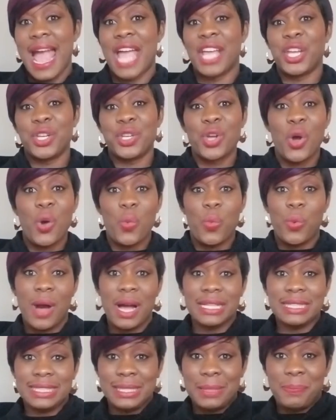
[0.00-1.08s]
And you know
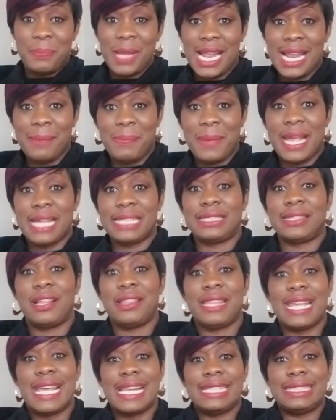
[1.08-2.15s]
what to build based
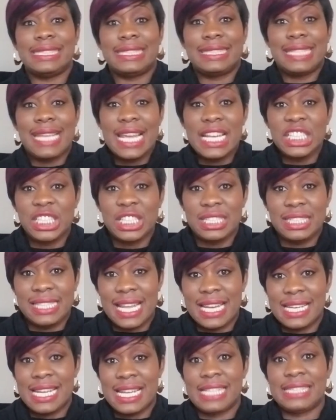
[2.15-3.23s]
on the elicitation
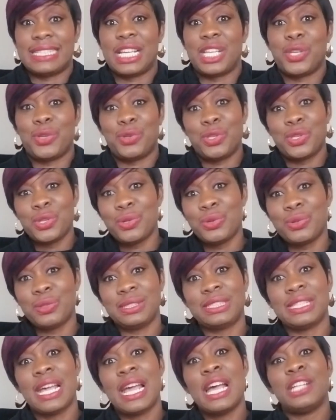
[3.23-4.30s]
techniques that you
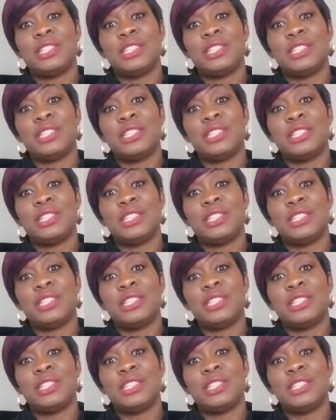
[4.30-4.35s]
use